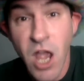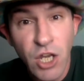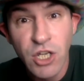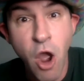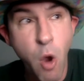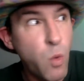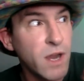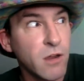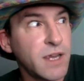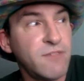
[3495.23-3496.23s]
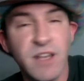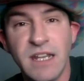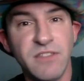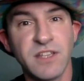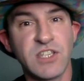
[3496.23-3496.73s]
Nowhere even
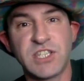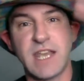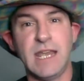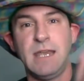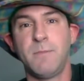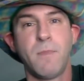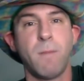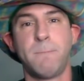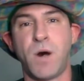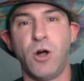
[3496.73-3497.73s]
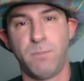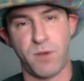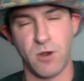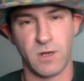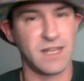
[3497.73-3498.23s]
in the same
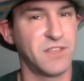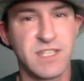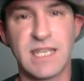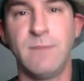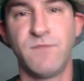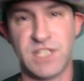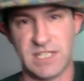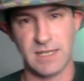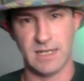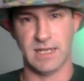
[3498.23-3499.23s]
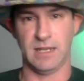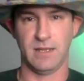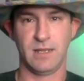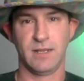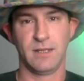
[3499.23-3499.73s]
ballpark, in the same vicinity.
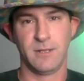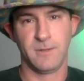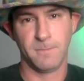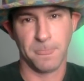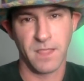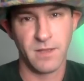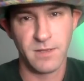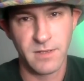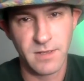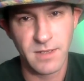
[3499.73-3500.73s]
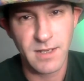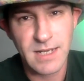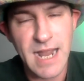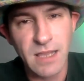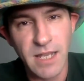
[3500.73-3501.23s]
A
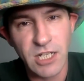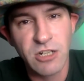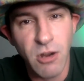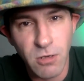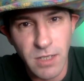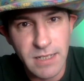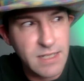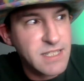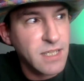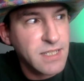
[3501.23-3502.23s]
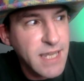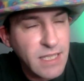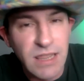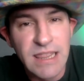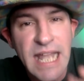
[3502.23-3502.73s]
guy like Carlin is like
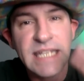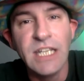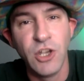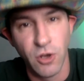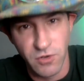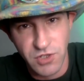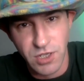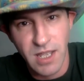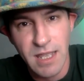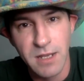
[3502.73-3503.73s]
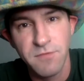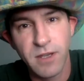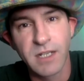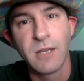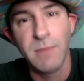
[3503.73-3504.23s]
light years ahead of
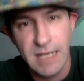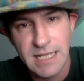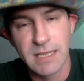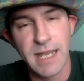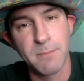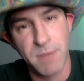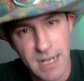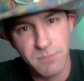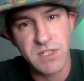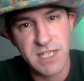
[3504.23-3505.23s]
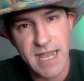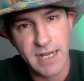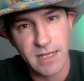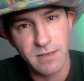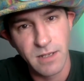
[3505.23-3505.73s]
a comedian like Bob Saget.